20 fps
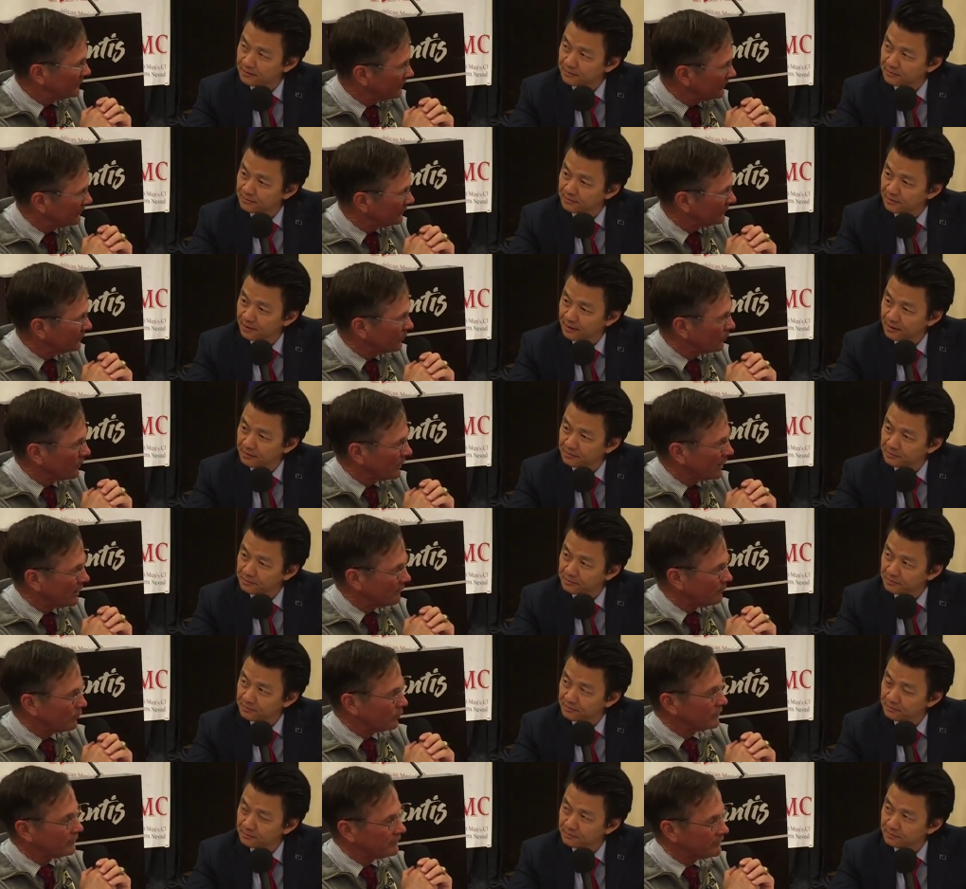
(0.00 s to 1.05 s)
Speaker 1: Henderson. Yeah.
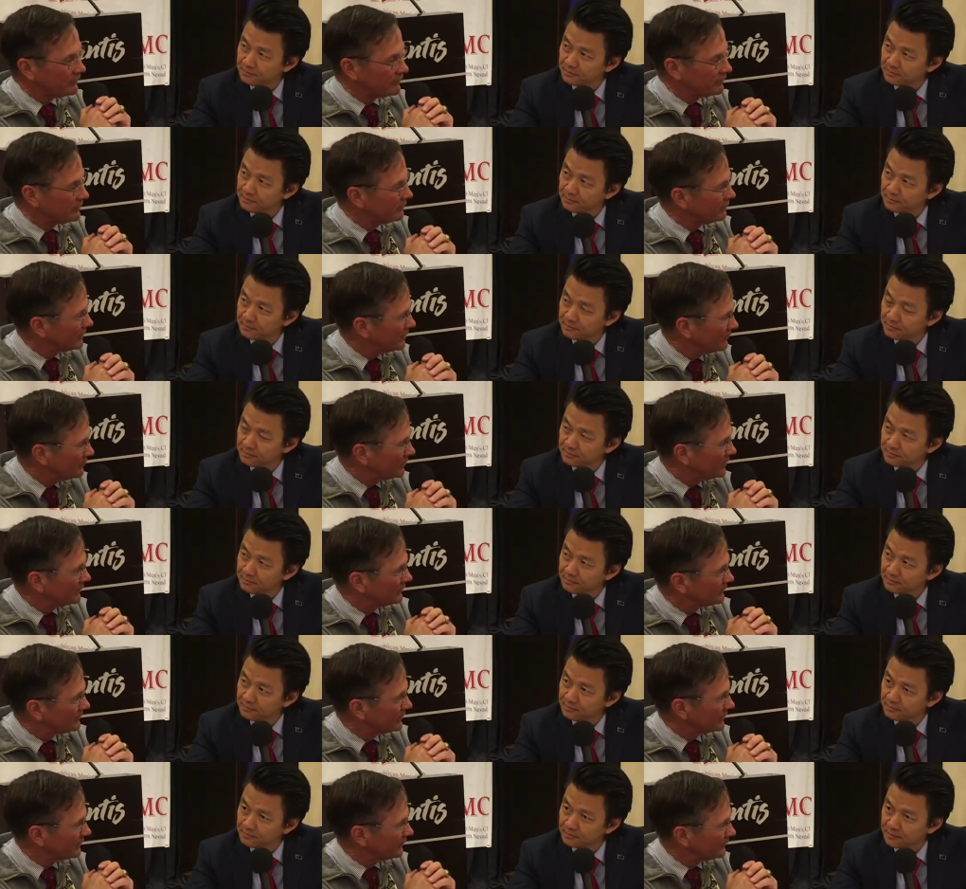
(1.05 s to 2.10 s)
Um, when did you come to Las
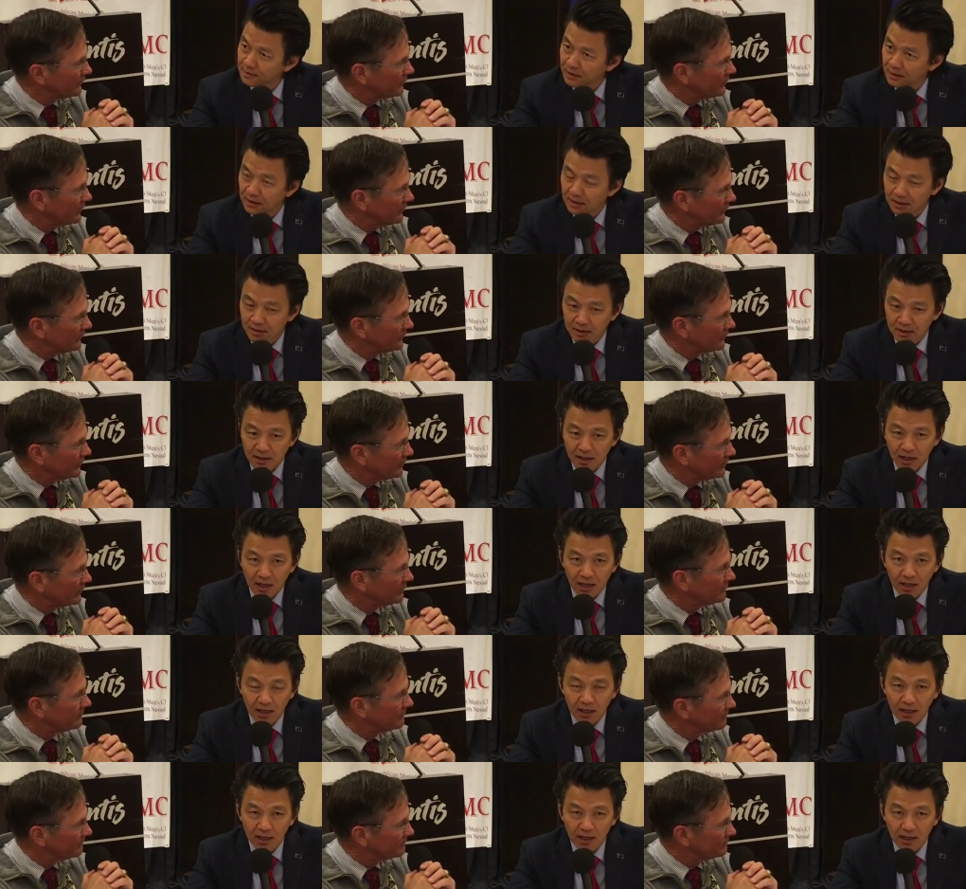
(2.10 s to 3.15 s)
Vegas or Henderson area?
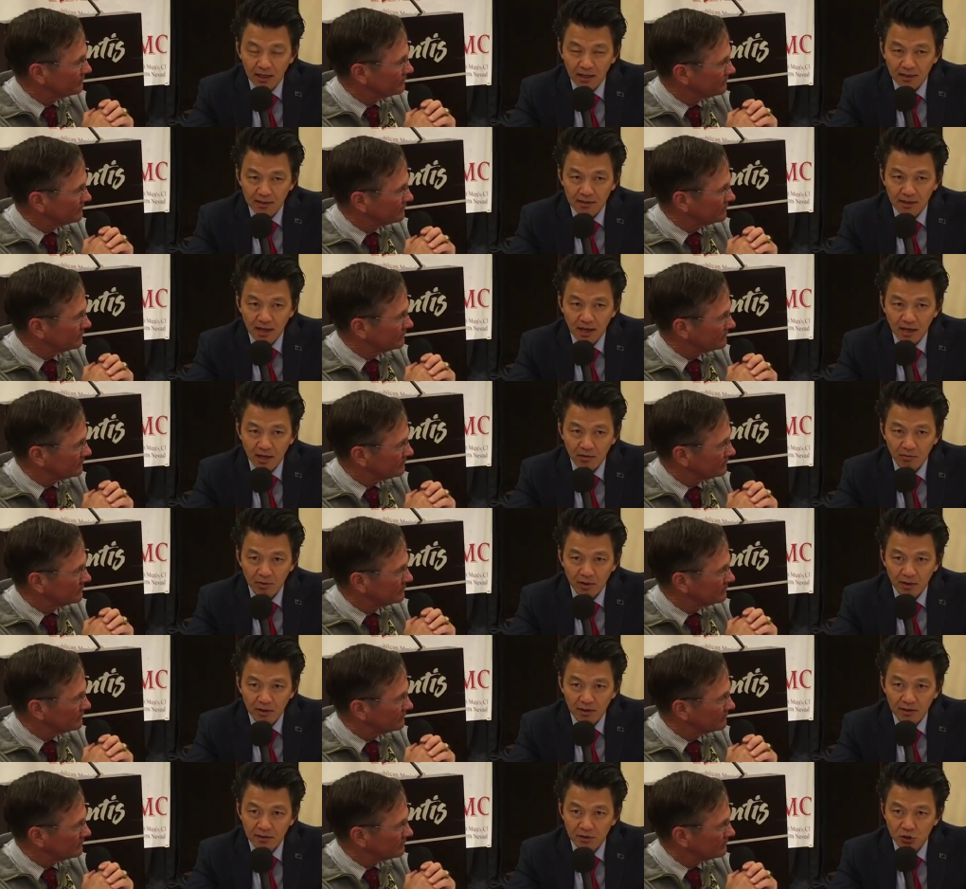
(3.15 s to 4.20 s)
Speaker 2: Uh, came
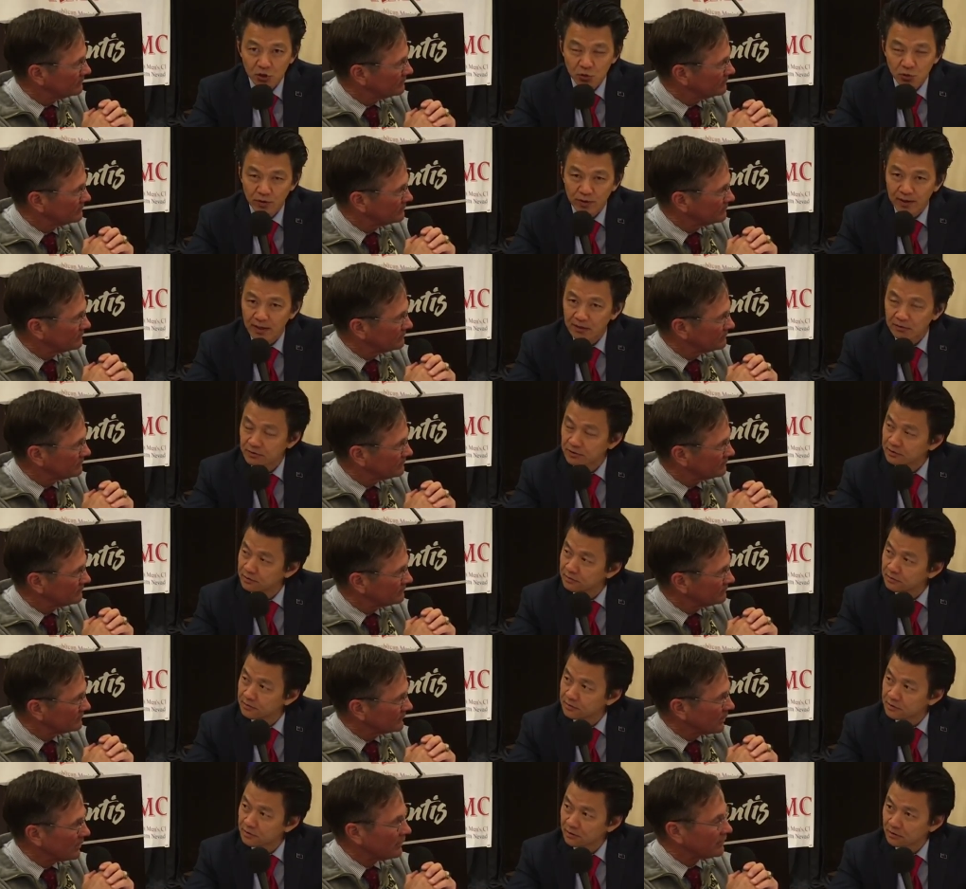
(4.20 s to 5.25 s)
in
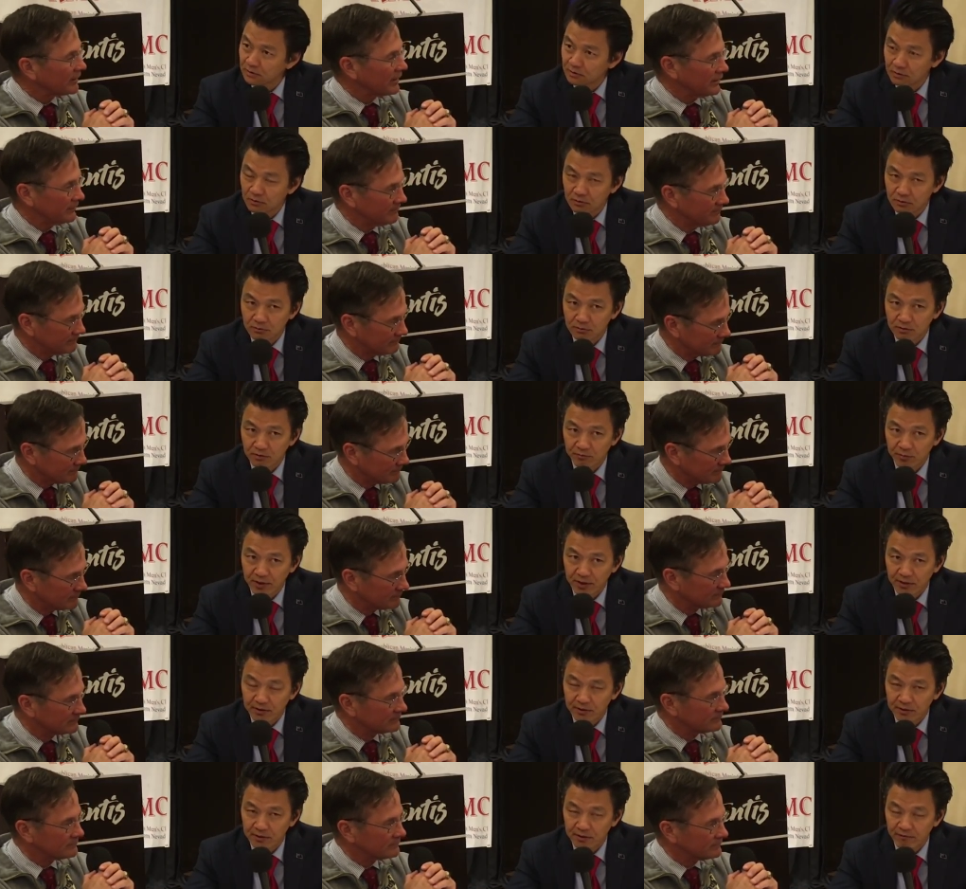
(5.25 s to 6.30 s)
2000. So okay. I've been
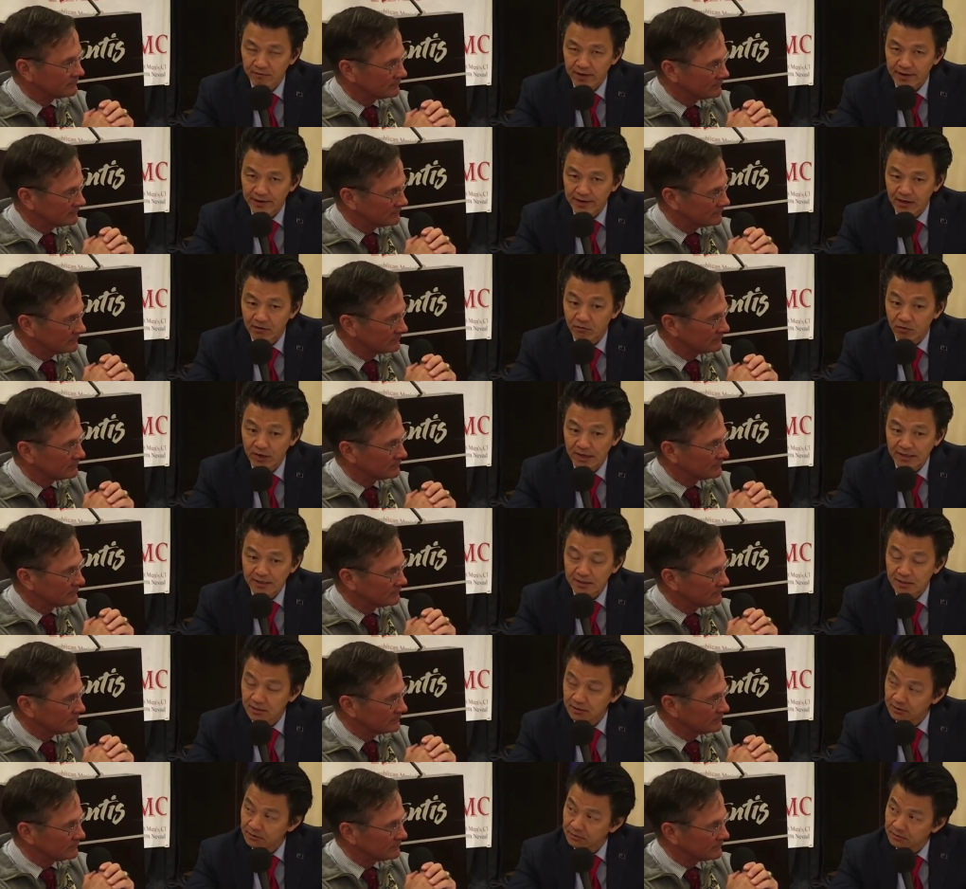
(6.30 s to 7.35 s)
in Nevada now for
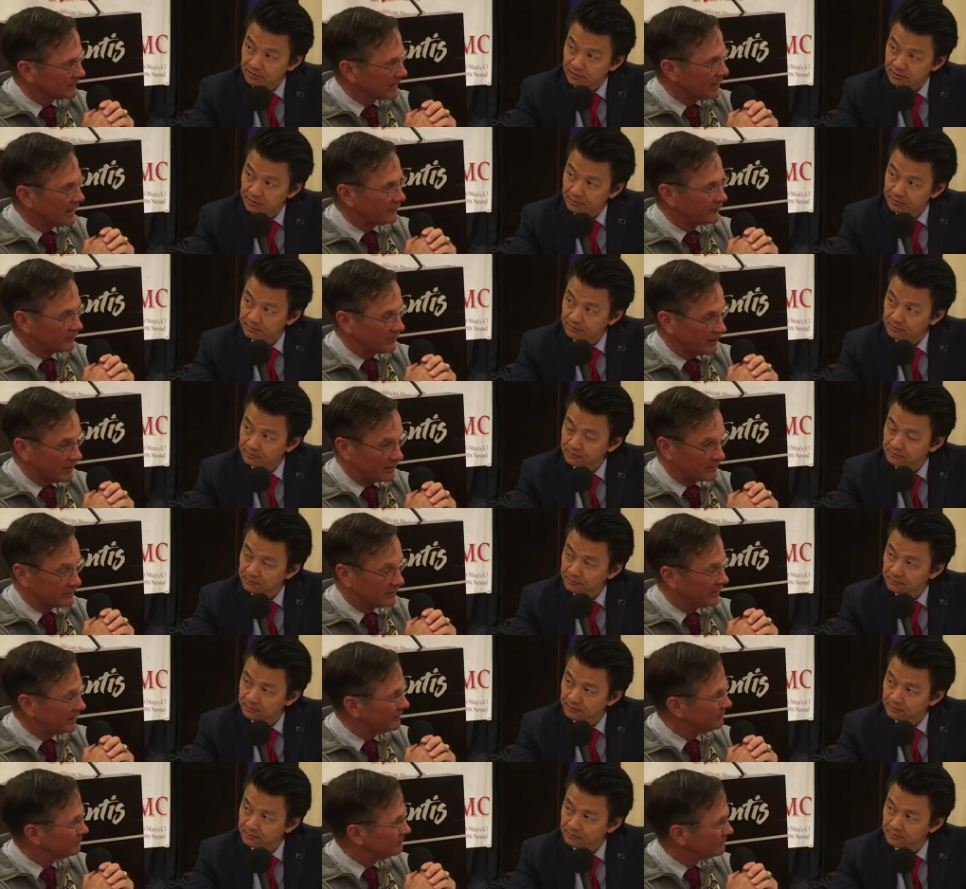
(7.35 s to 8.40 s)
18
Speaker 1: years. That's a long
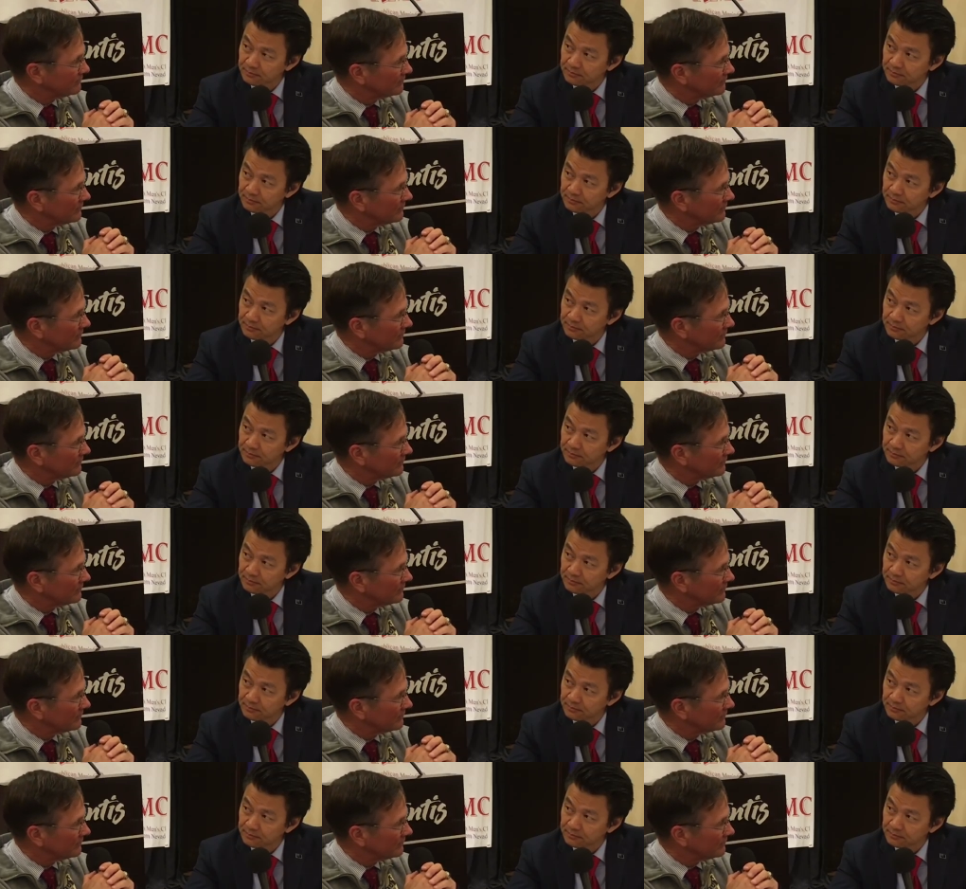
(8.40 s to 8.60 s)
time